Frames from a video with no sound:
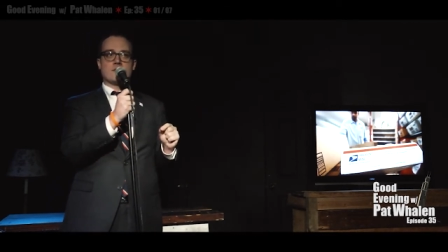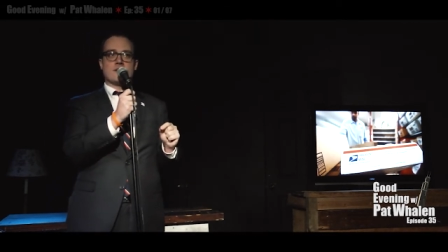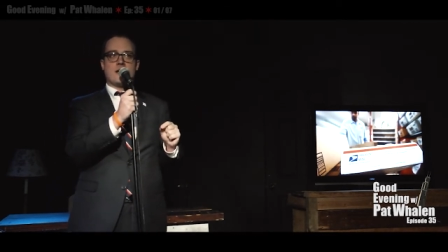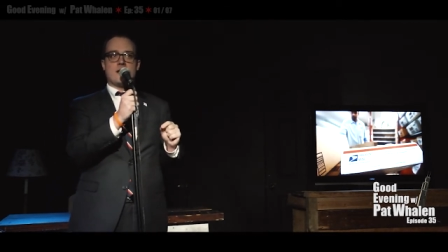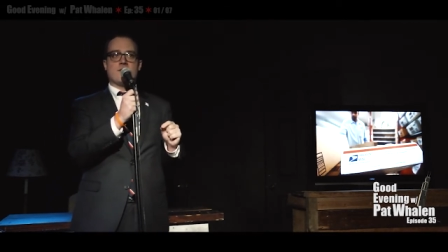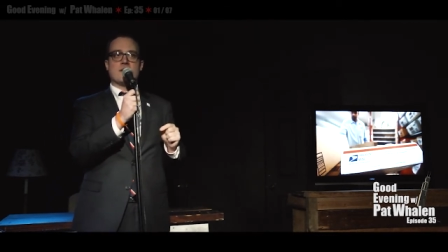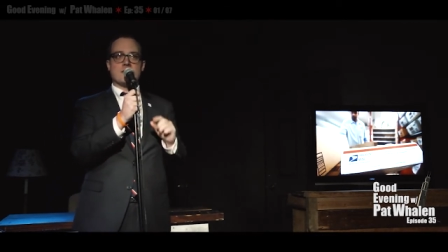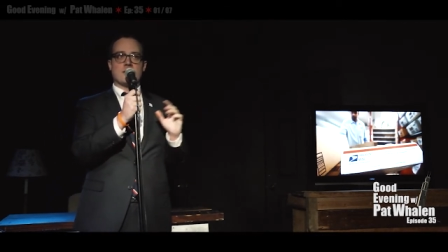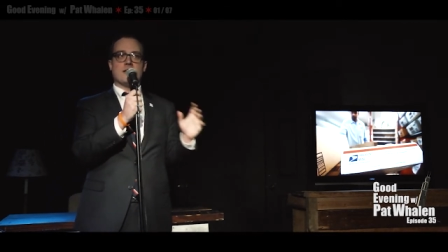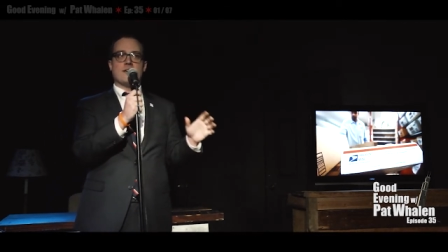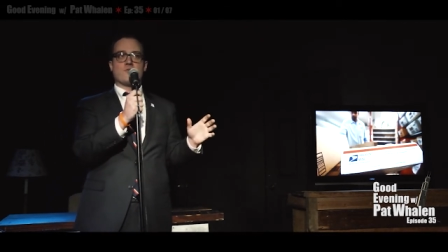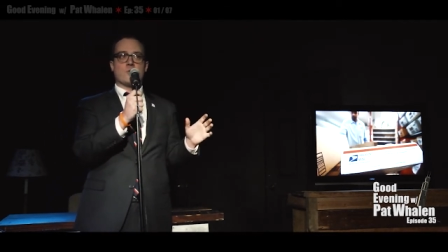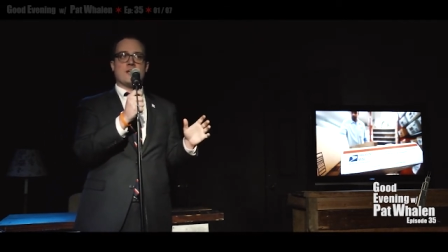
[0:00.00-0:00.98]
citing that
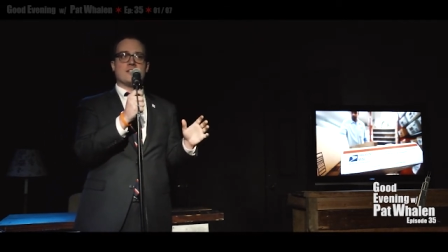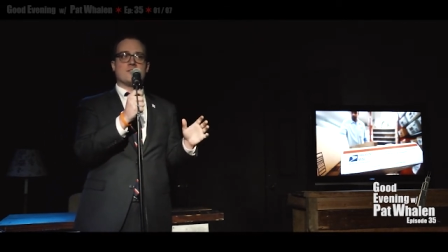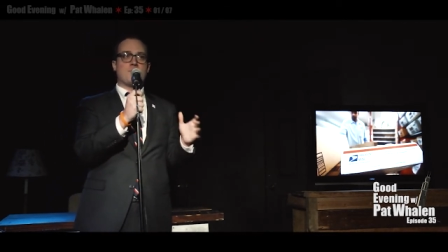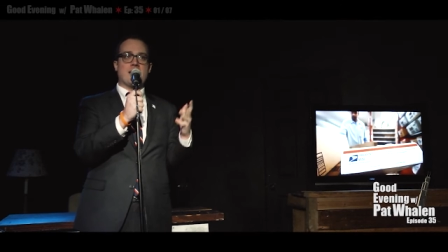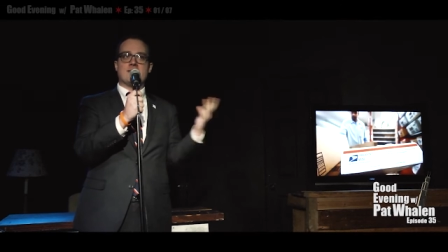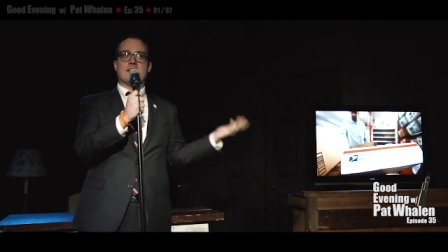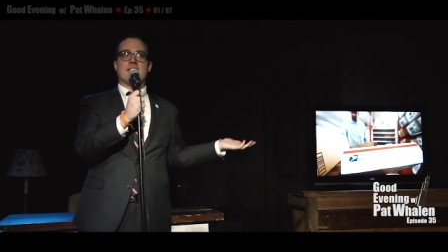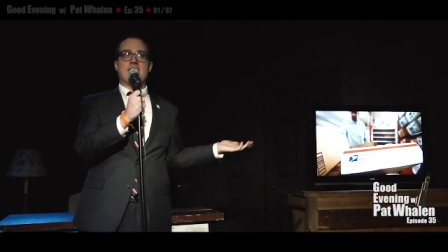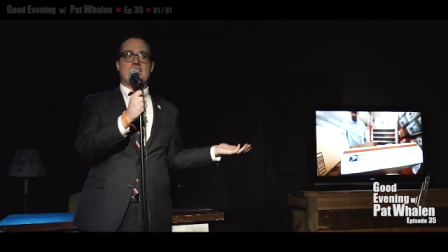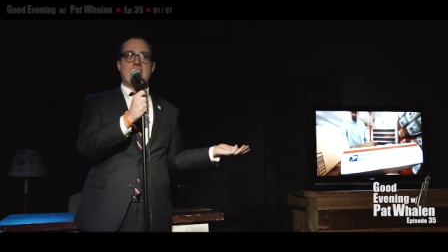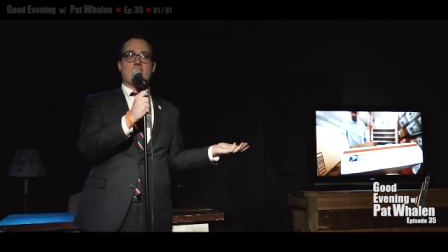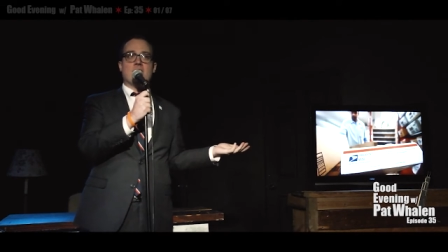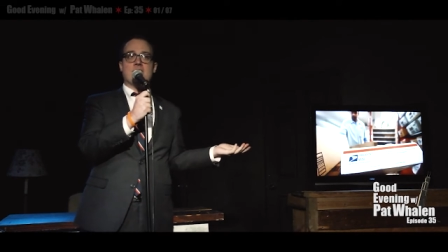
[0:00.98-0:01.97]
delivery is basically
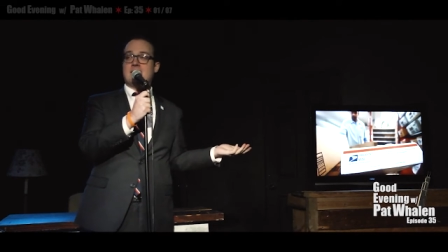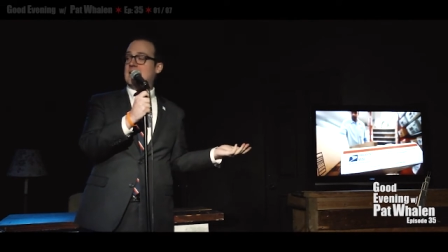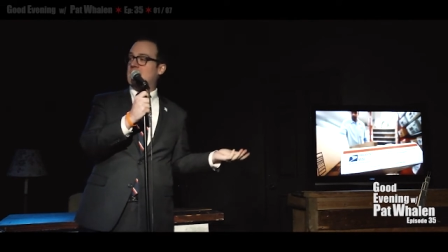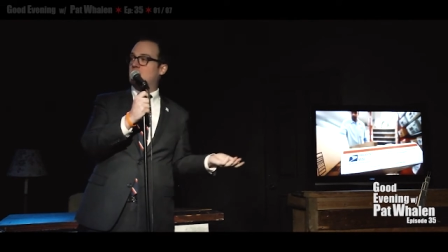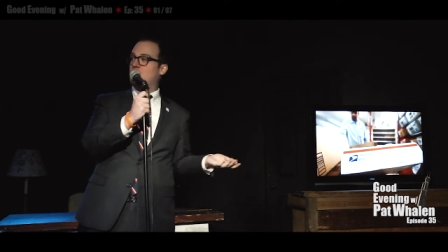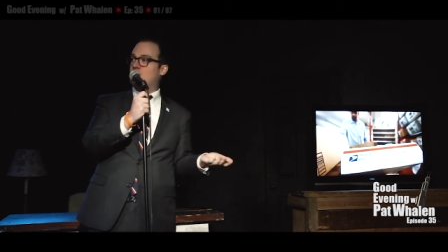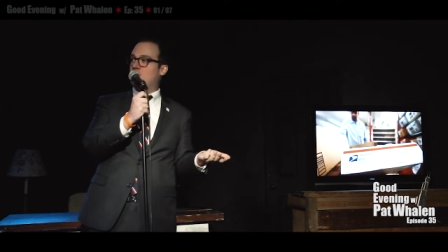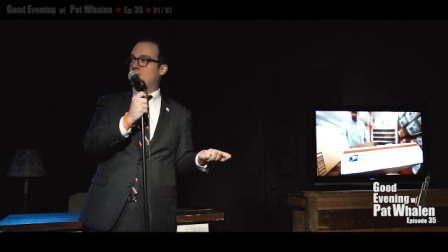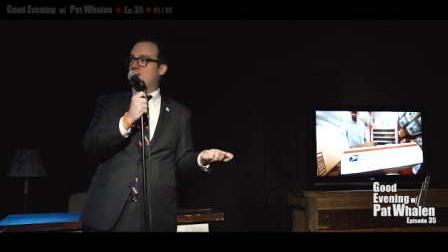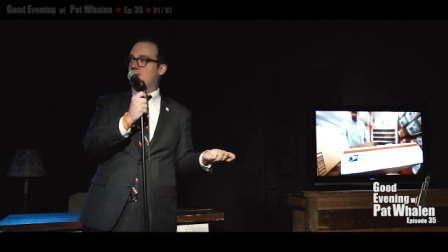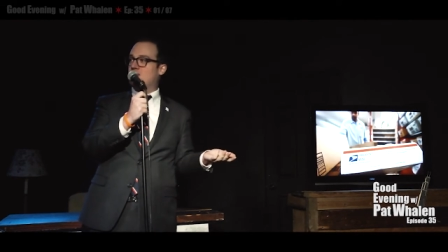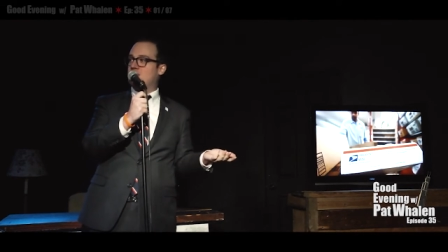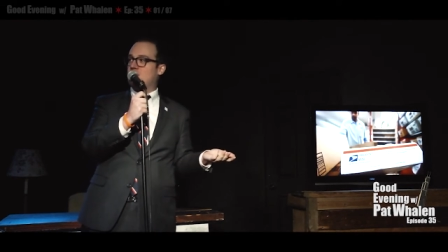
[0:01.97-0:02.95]
guaranteed when
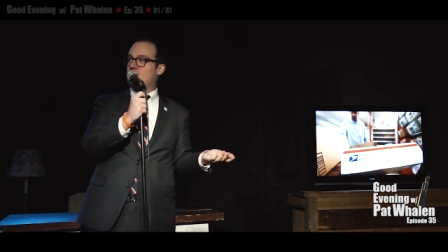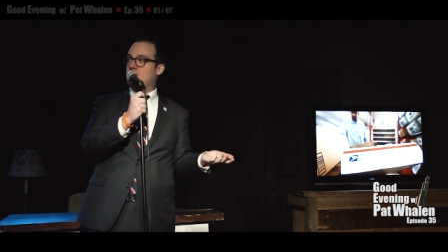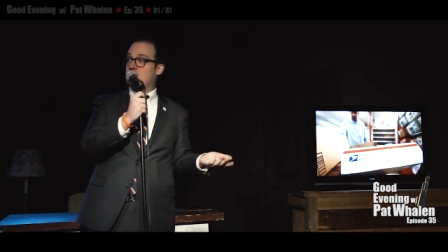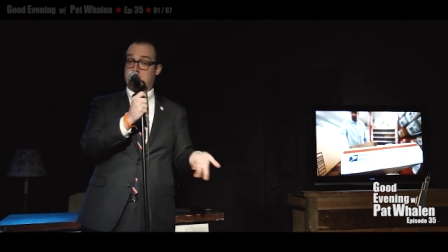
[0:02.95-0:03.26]
using the service.